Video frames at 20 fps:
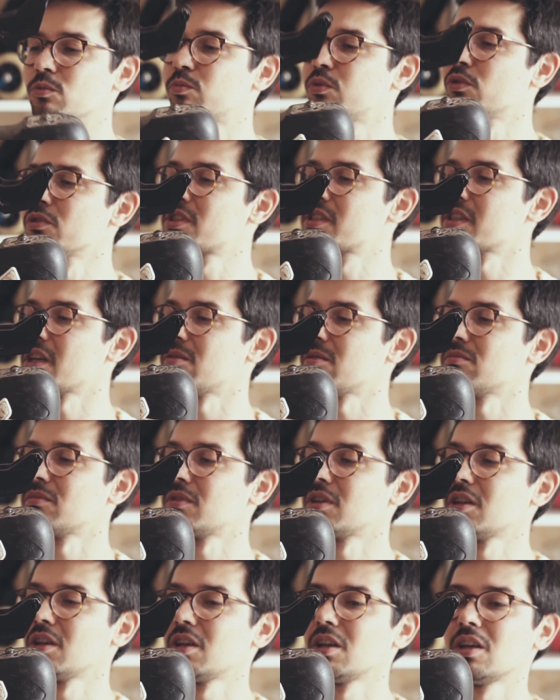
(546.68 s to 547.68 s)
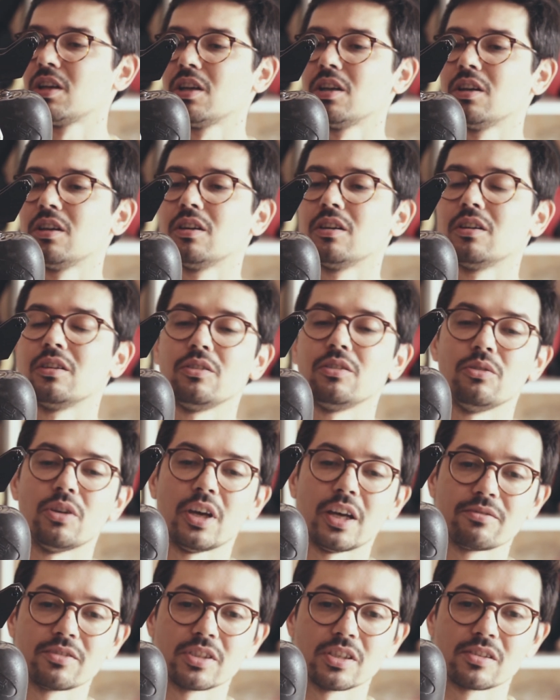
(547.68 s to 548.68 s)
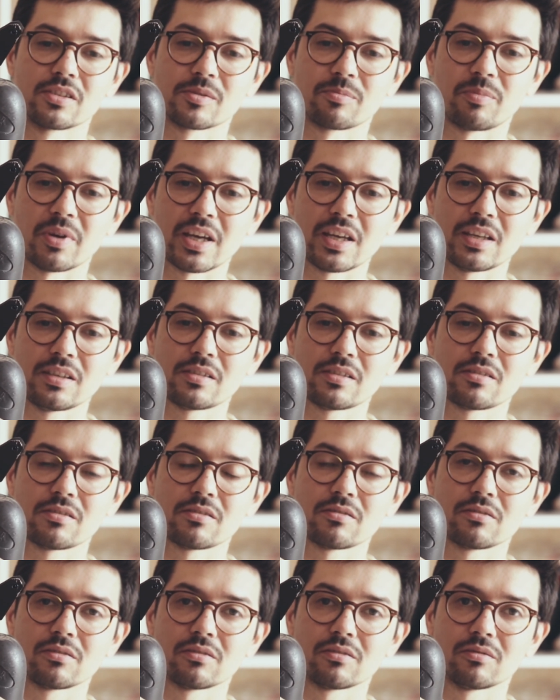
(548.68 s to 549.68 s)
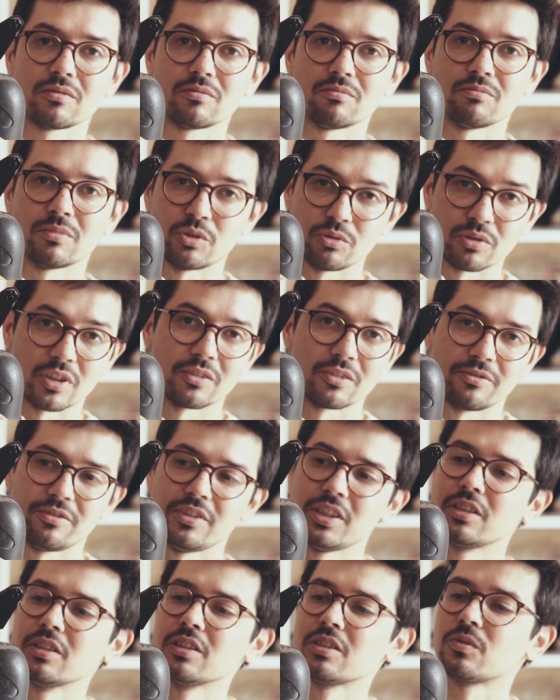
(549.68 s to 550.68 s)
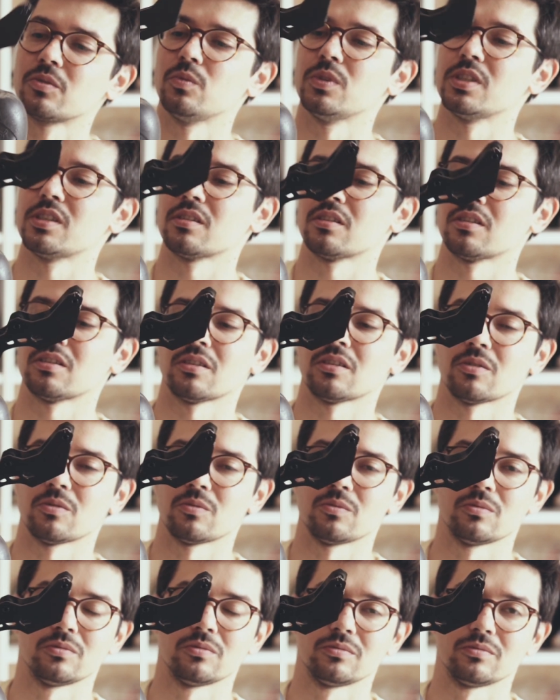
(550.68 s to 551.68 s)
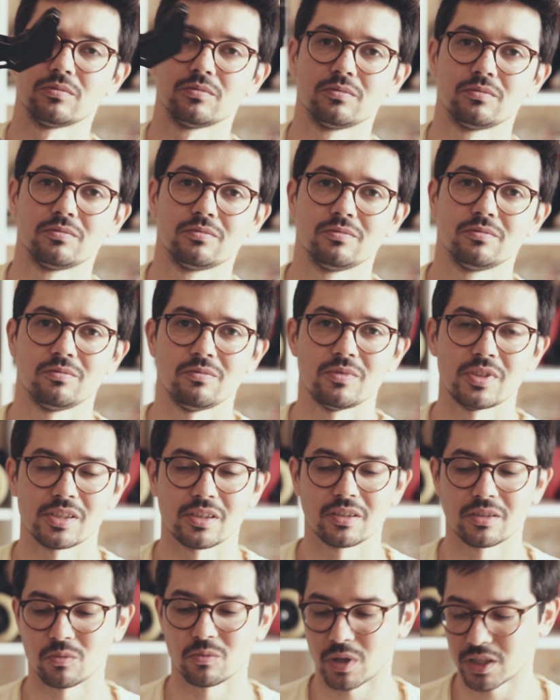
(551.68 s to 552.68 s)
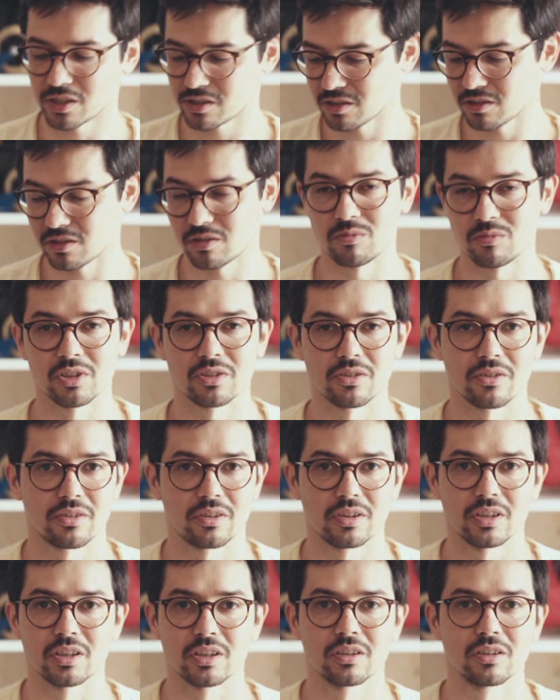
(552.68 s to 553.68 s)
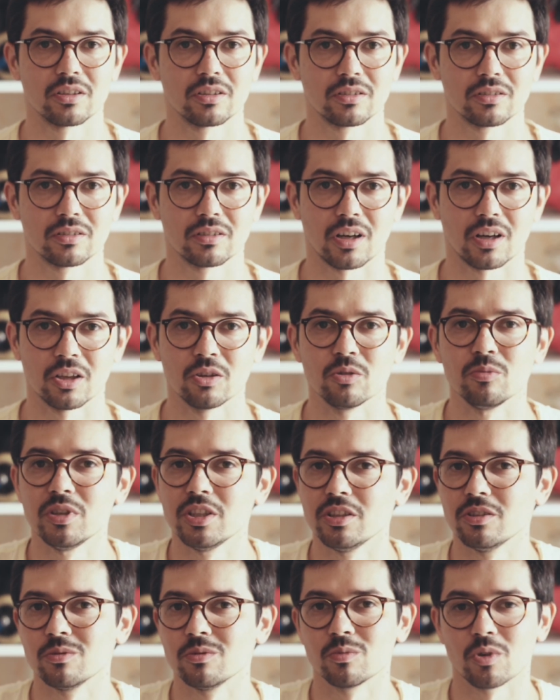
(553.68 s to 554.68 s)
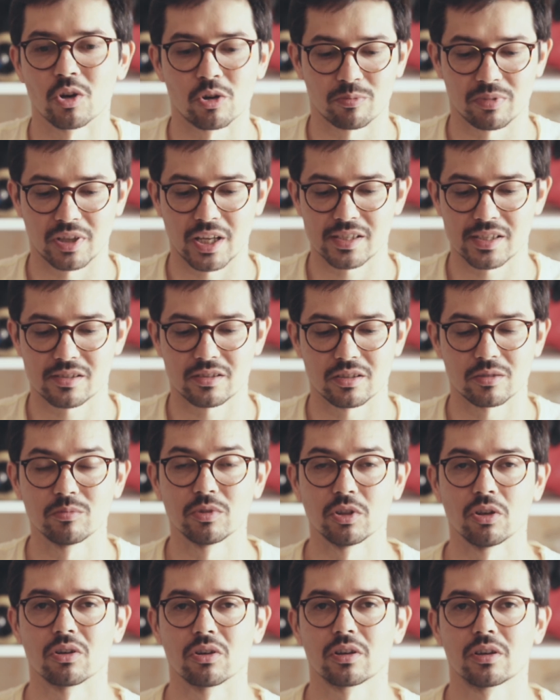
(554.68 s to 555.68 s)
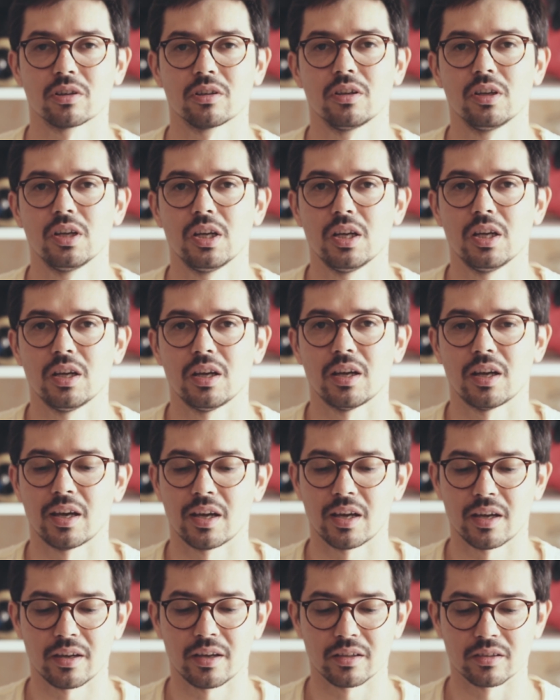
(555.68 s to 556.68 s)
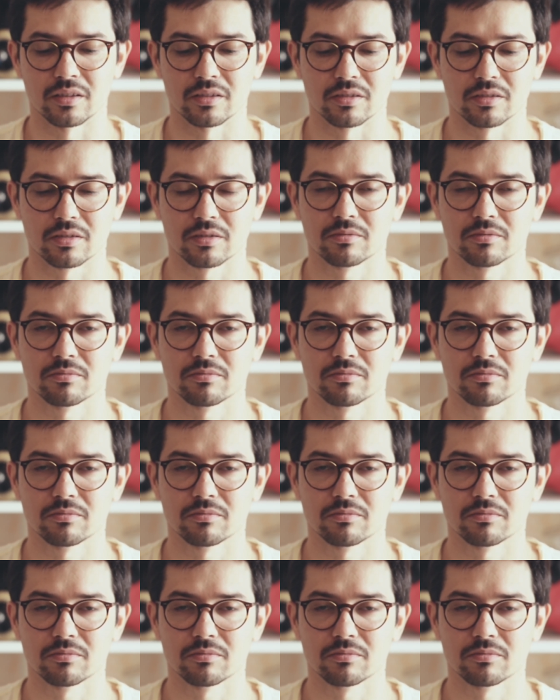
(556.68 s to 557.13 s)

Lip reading: you put them, you have this space, but you can fill it with a 1 centimeter thick aluminum or plastic block, and